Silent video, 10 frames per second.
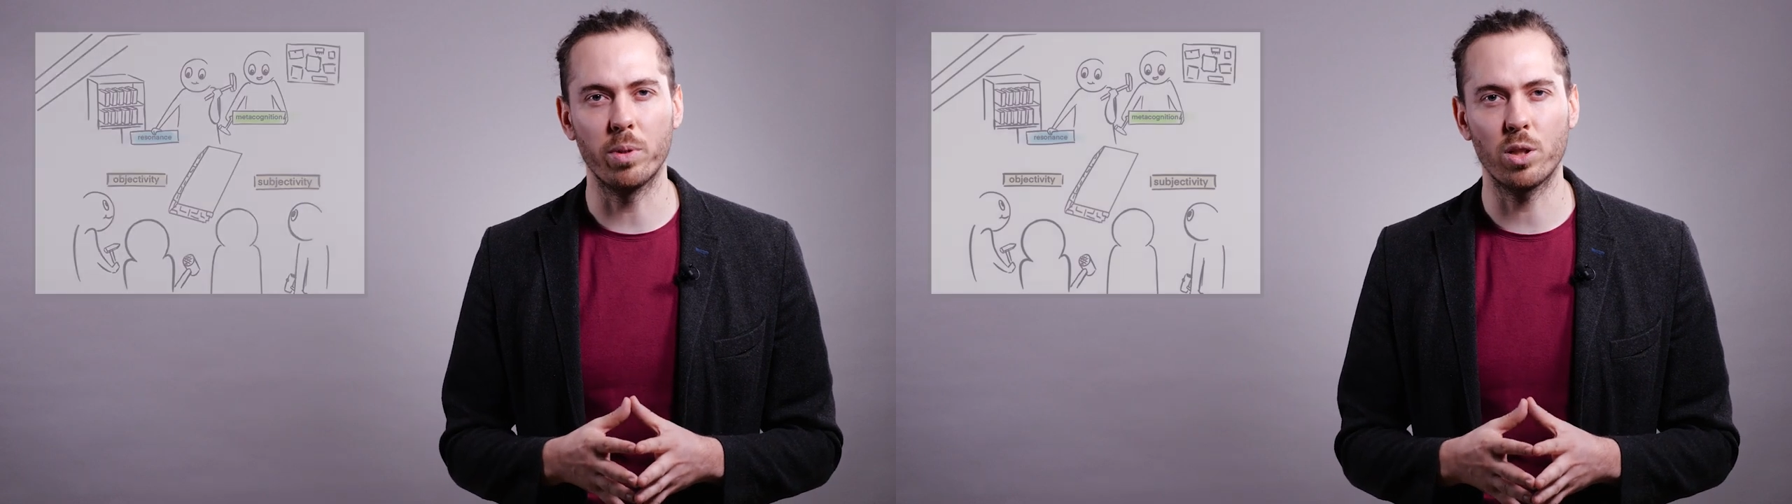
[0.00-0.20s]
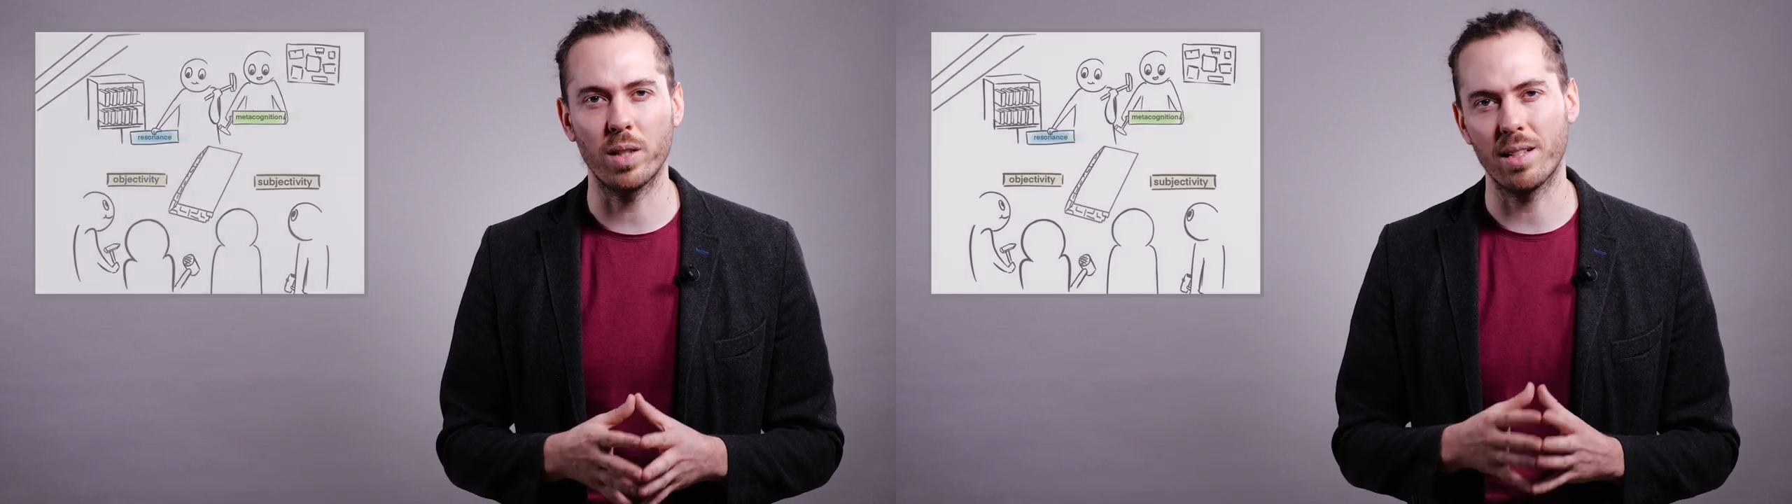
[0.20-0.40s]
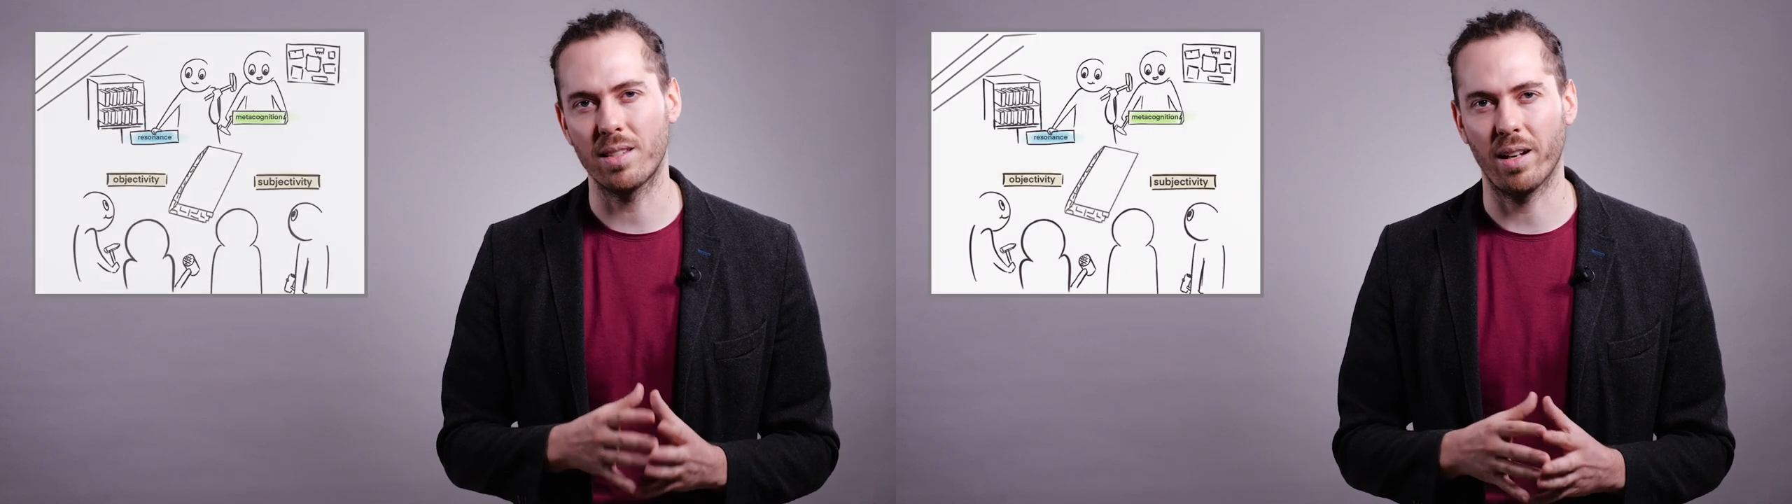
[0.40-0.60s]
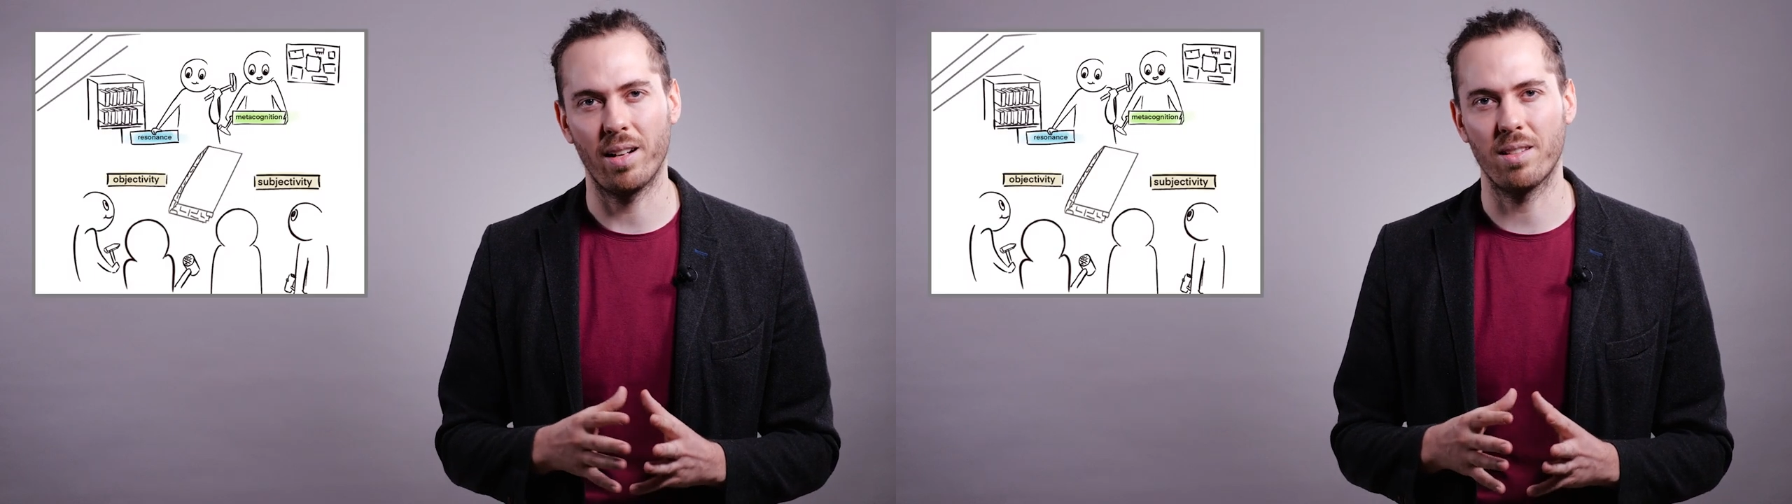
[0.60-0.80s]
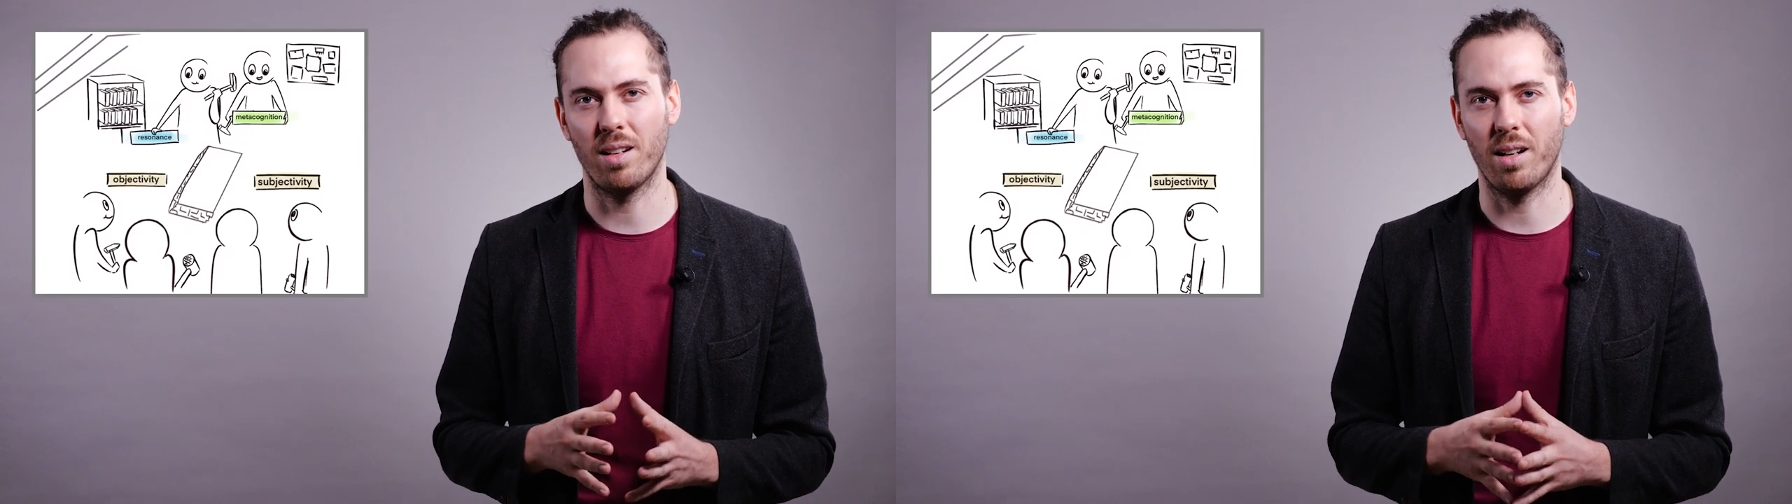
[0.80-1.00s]
between
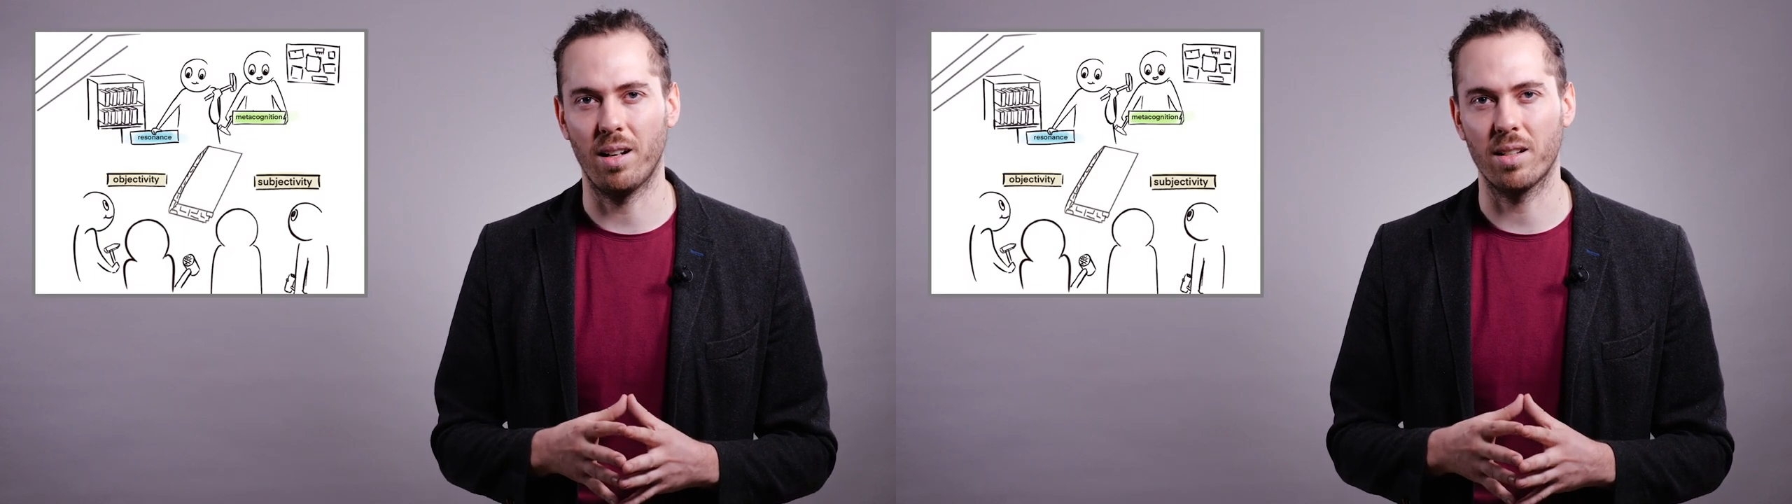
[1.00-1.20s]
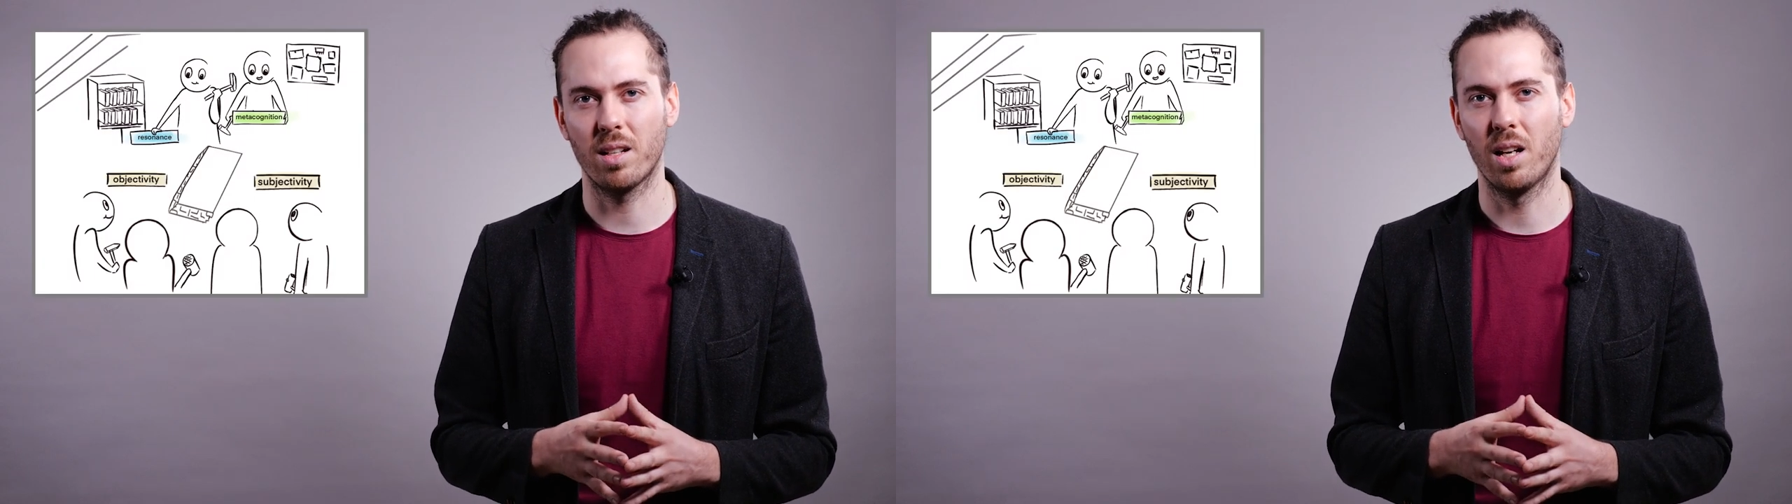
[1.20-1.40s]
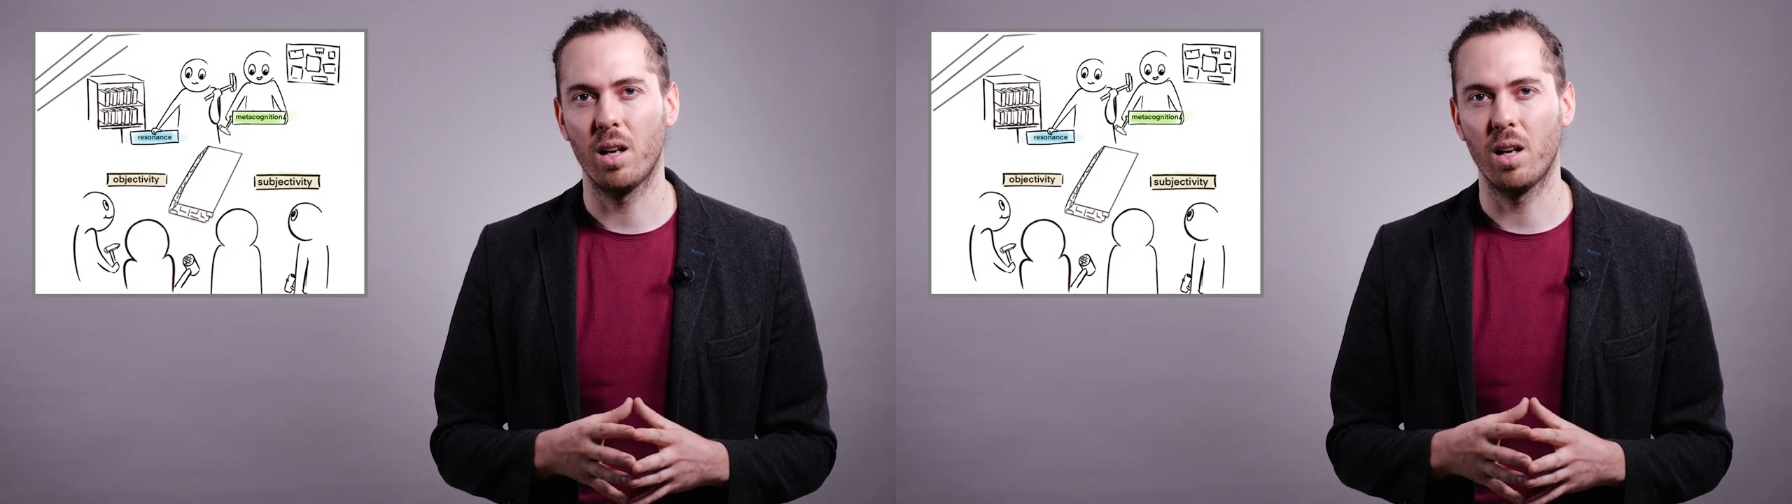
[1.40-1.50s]
science and art,